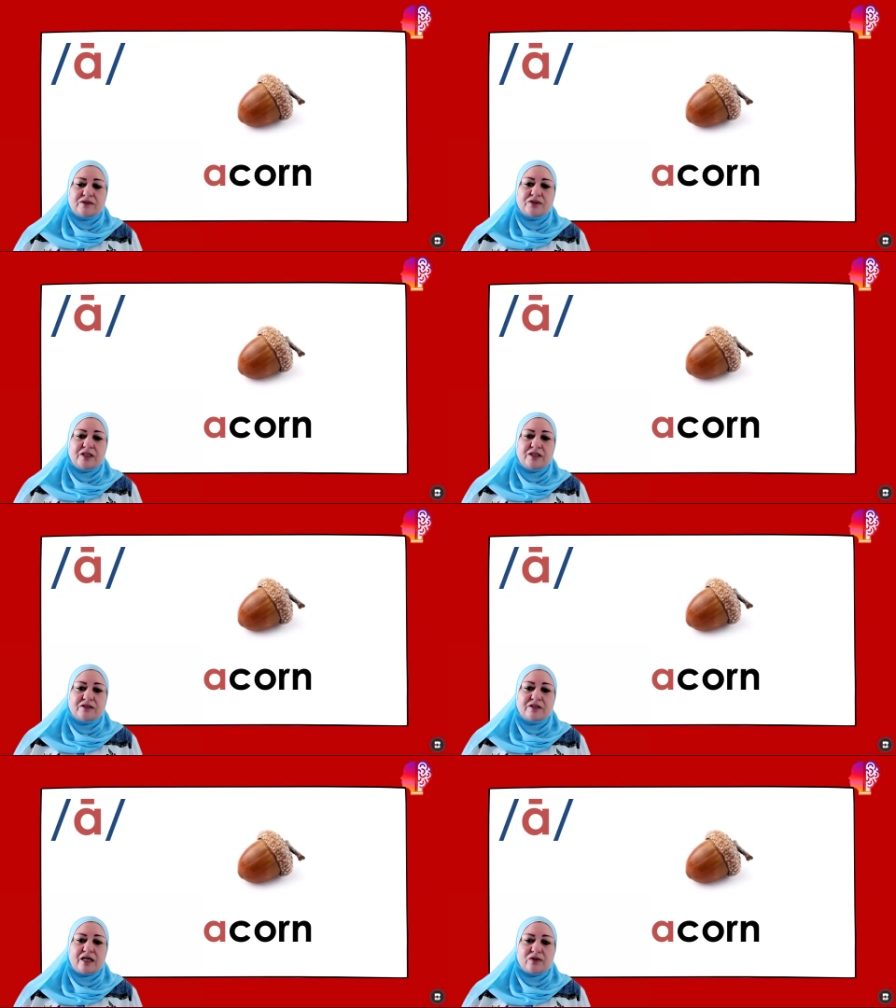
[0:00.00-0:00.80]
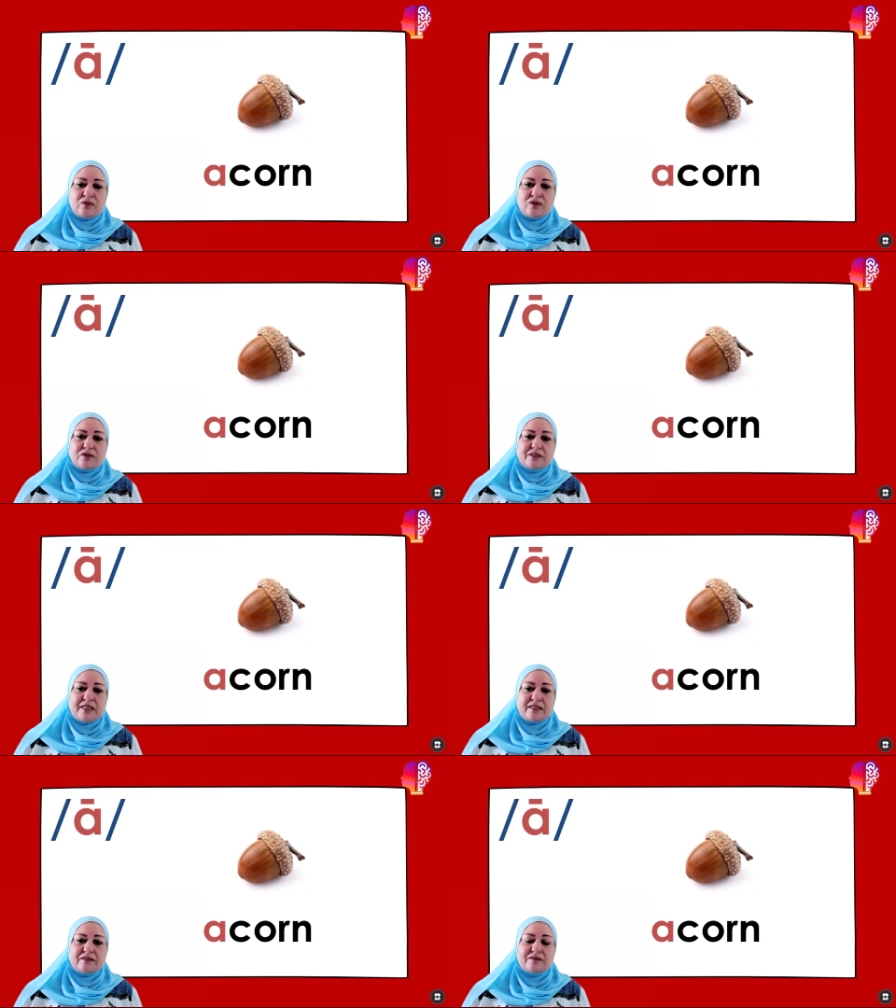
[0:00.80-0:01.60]
You hear that long
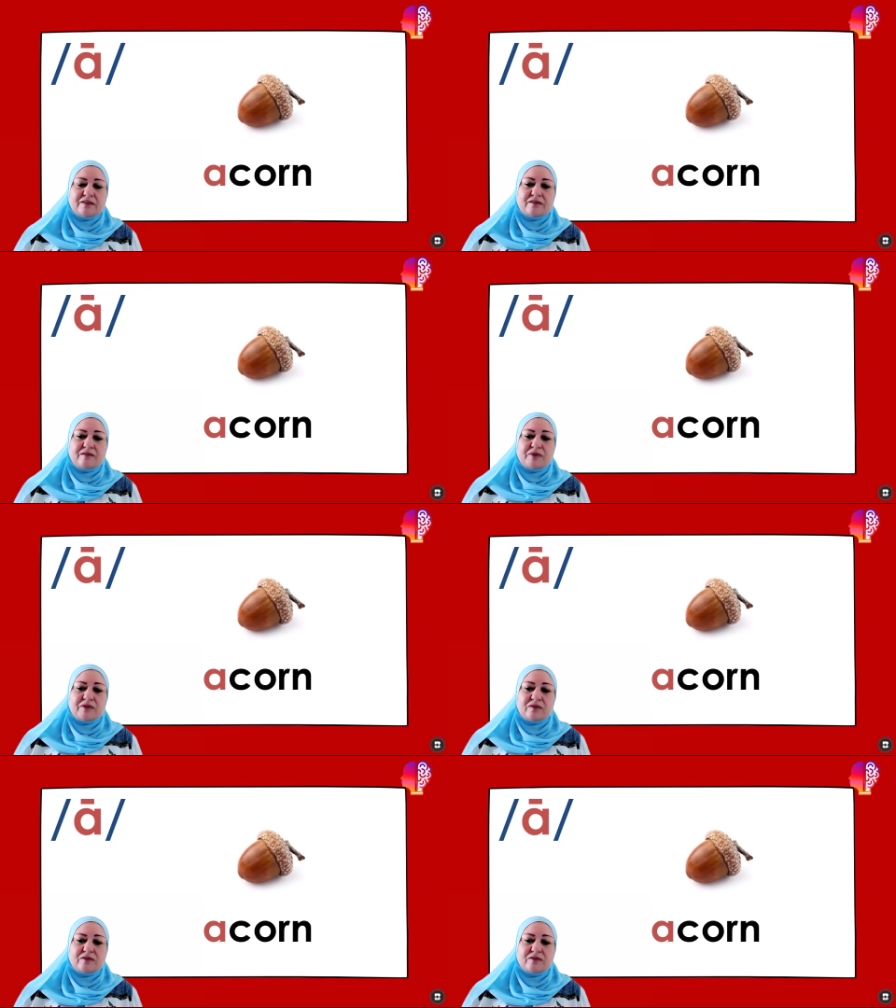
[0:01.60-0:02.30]
sound in the middle,